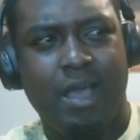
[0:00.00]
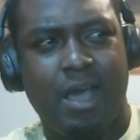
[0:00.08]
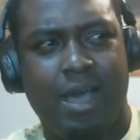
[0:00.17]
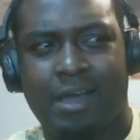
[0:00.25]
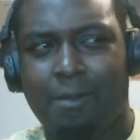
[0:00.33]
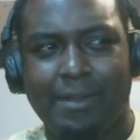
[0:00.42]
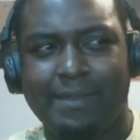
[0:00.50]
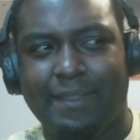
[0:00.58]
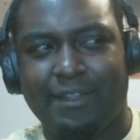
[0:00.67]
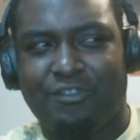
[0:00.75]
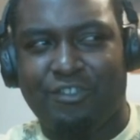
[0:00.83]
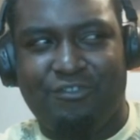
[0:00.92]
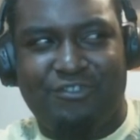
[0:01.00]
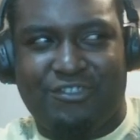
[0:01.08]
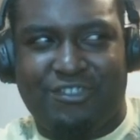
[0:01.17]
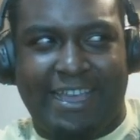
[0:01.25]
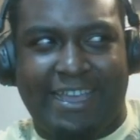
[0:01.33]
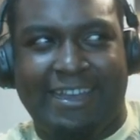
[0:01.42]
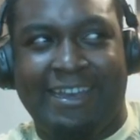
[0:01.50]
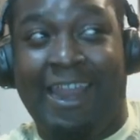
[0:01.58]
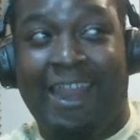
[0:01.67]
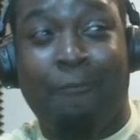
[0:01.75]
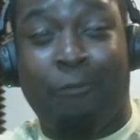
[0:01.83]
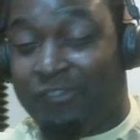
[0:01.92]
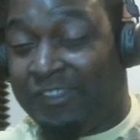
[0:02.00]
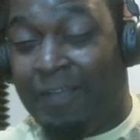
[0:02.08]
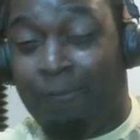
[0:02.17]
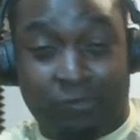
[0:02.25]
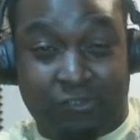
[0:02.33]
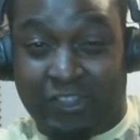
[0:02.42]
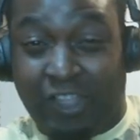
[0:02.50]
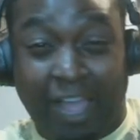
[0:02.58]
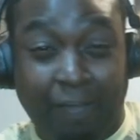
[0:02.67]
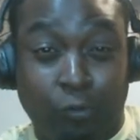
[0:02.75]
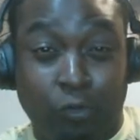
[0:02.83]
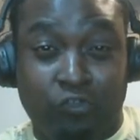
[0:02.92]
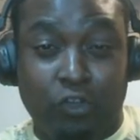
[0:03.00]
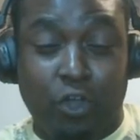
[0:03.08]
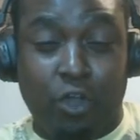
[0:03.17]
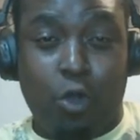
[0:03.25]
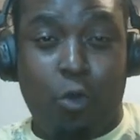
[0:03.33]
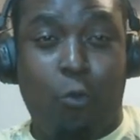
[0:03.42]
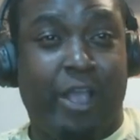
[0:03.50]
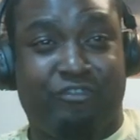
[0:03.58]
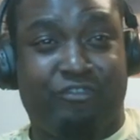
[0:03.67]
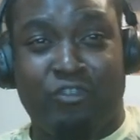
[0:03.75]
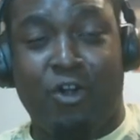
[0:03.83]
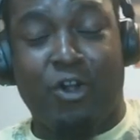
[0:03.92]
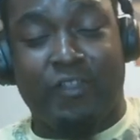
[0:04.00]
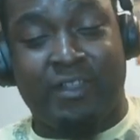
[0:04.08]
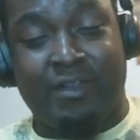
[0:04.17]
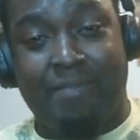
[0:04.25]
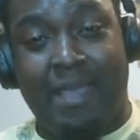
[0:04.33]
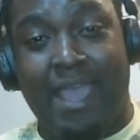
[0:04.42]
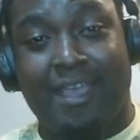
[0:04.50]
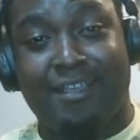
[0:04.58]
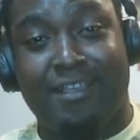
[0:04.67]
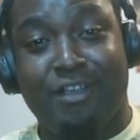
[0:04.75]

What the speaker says: I don't believe that it's just like levels way stronger than Bang.